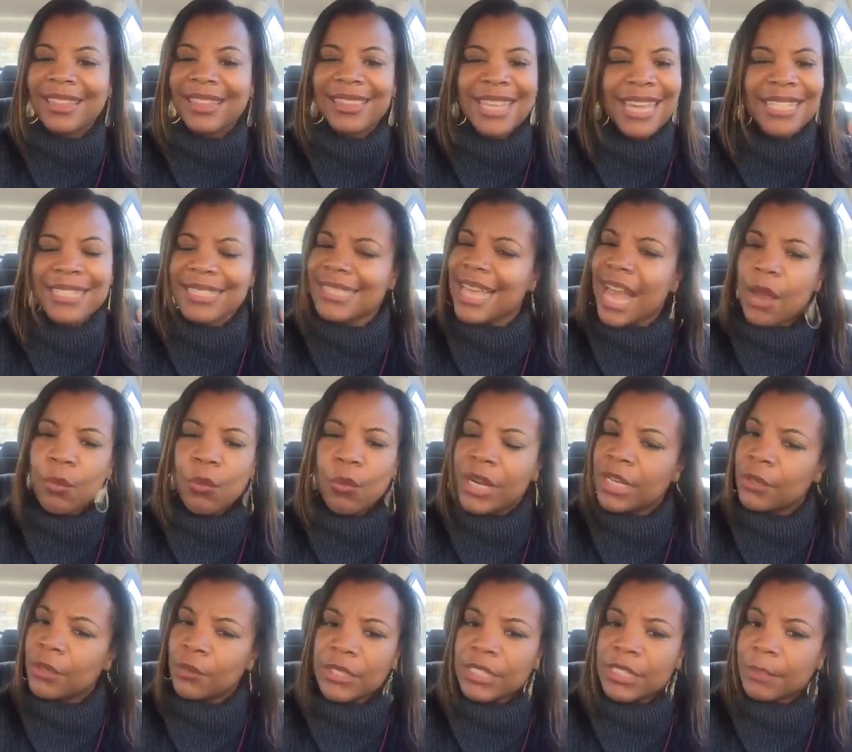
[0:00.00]
That's not
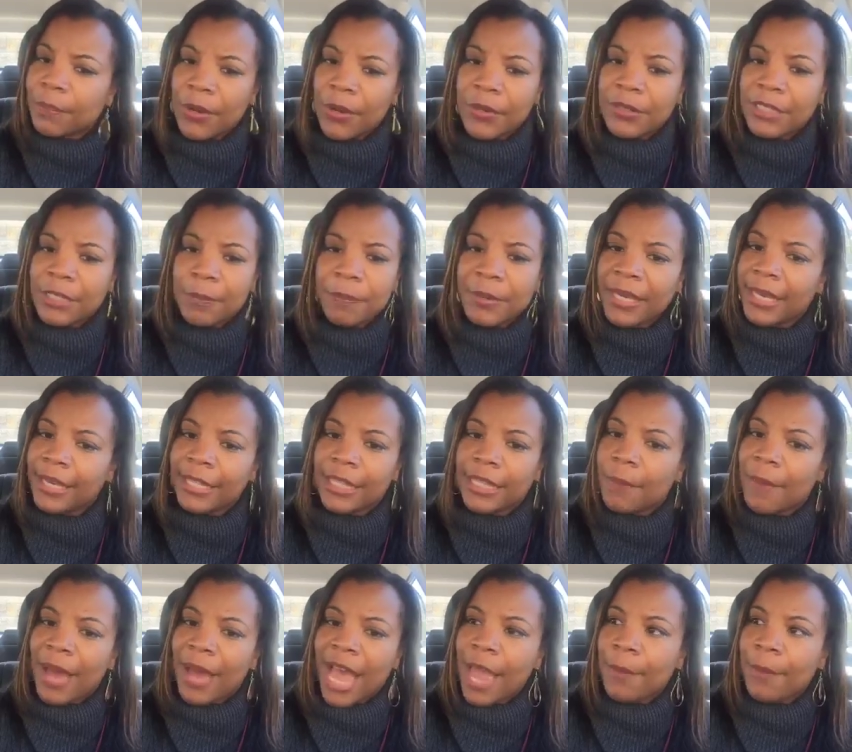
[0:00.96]
what it was supposed to be in
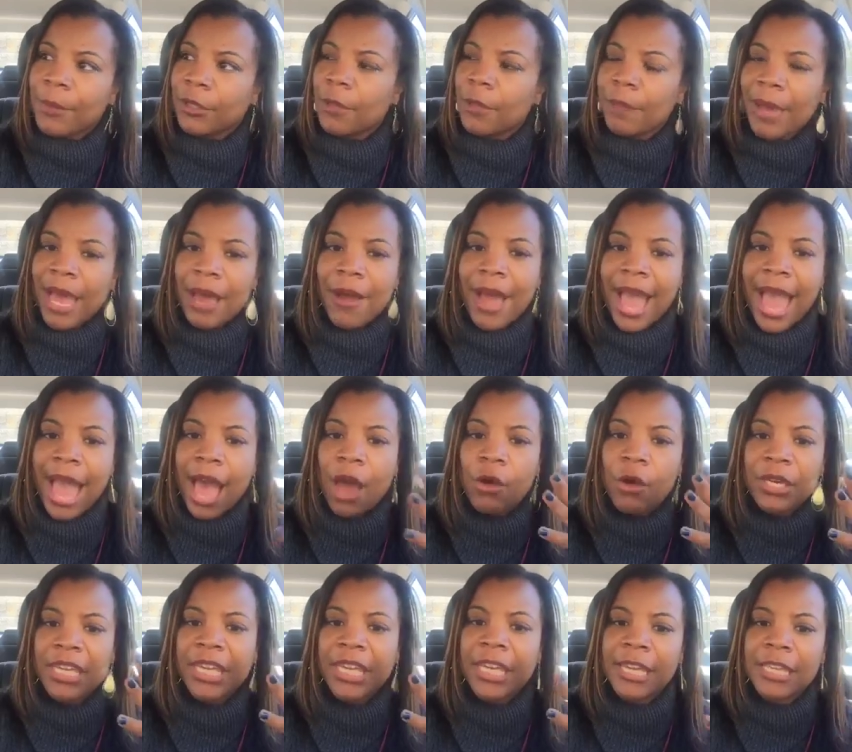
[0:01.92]
the Bible about
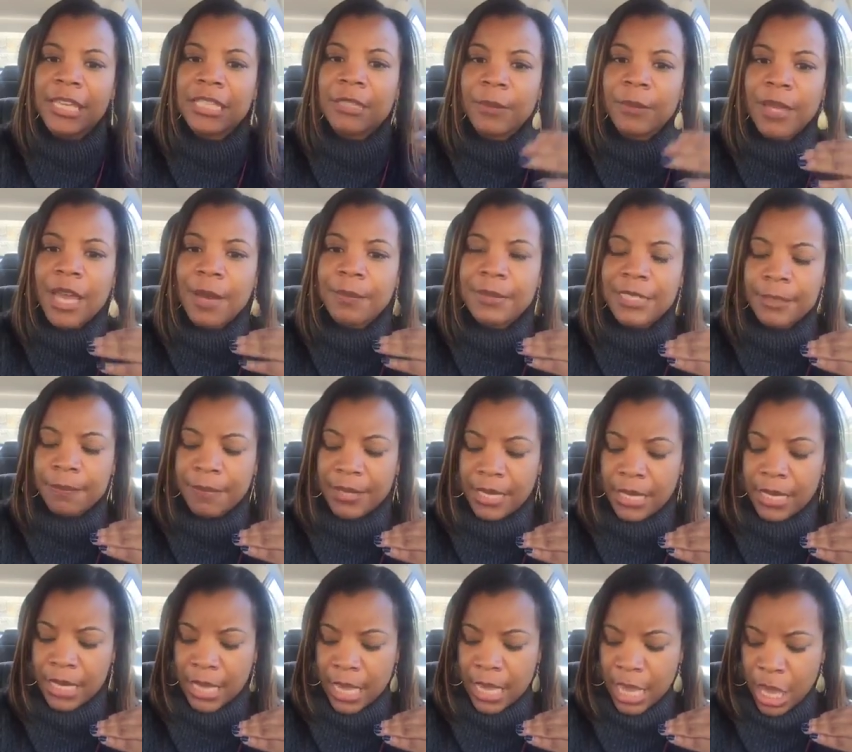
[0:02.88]
how kings come to
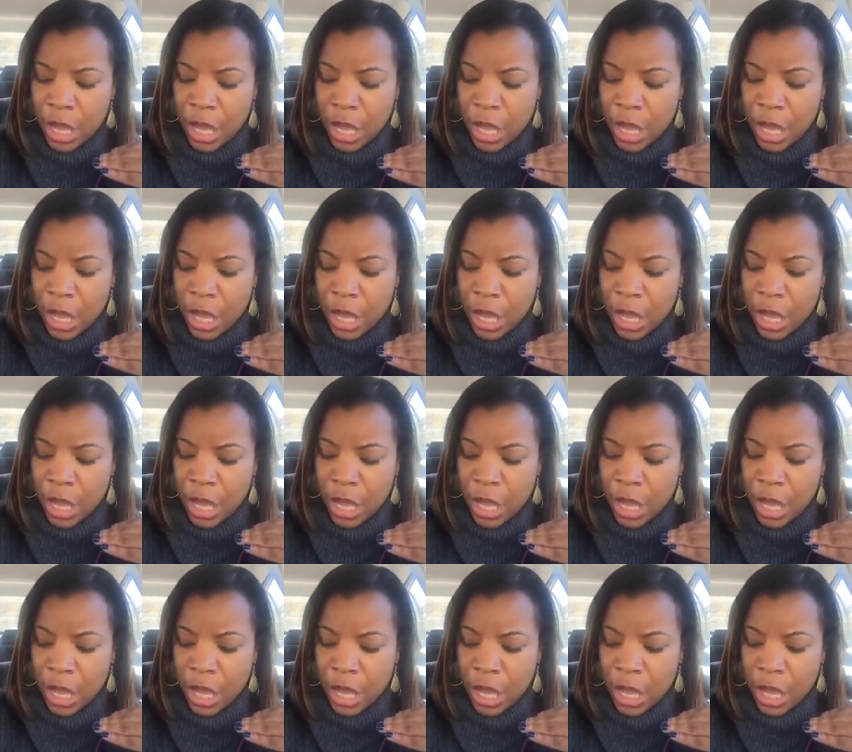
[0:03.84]
be.